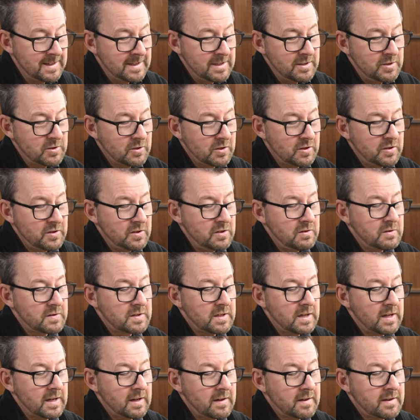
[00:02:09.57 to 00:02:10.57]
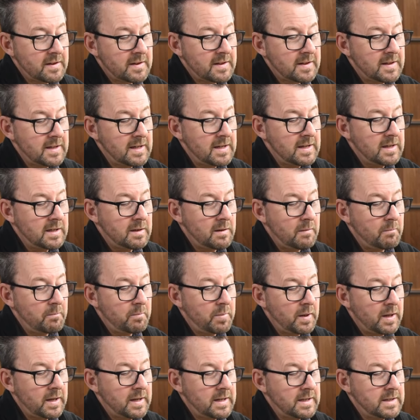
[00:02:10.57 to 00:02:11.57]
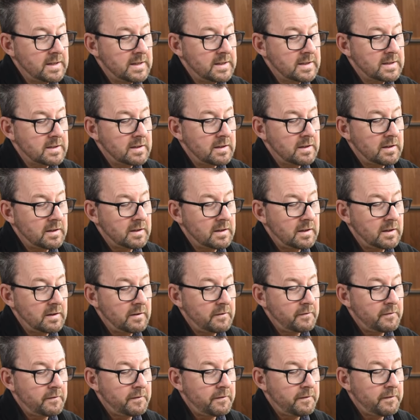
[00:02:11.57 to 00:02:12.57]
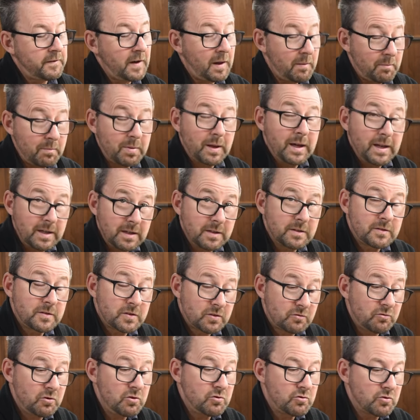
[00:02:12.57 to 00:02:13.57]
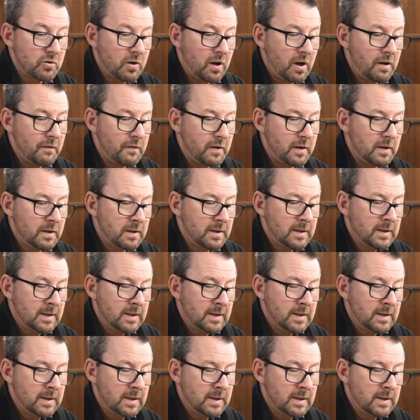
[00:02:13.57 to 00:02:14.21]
you can use a thin bladed uh, flat bladed screwdriver